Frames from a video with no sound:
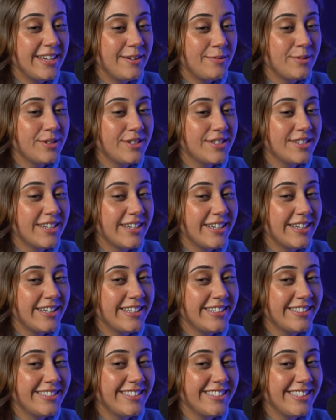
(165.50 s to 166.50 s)
it was
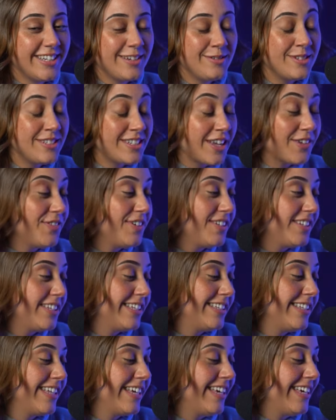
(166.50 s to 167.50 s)
uh it was
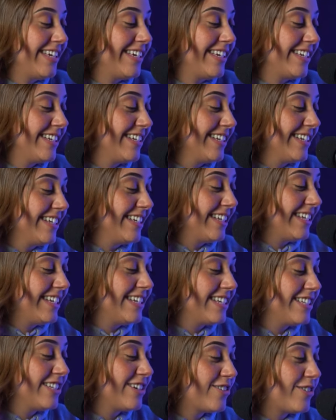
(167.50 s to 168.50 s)
definitely like
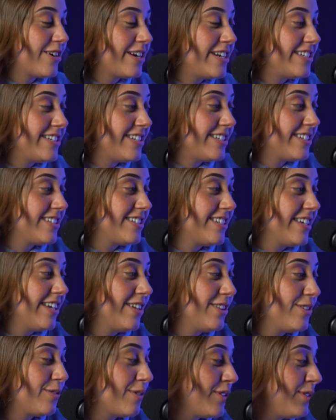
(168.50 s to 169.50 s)
the craziest
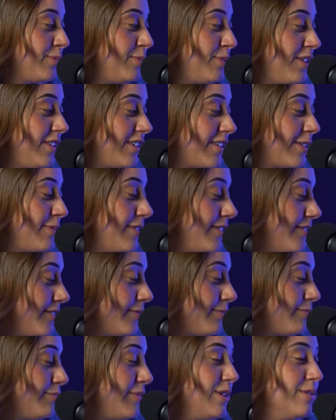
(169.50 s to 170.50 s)
thing throughout the Munich commu-
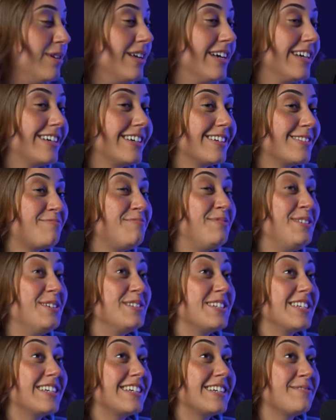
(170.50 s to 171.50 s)
Munich
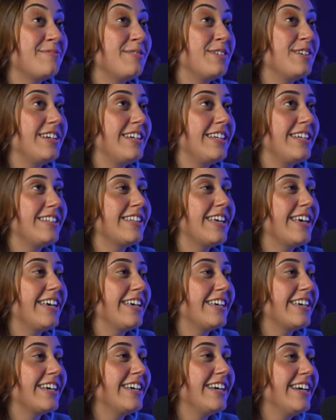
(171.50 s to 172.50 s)
music community.
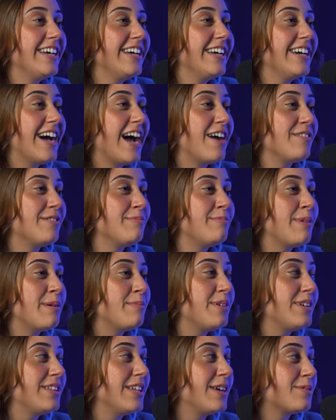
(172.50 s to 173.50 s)
Like, I
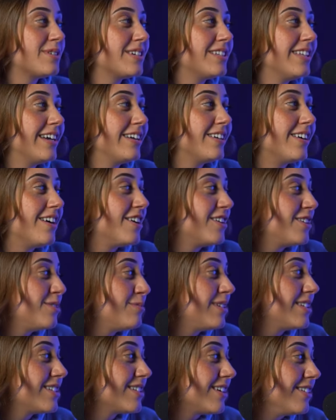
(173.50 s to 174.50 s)
remember there were like arguments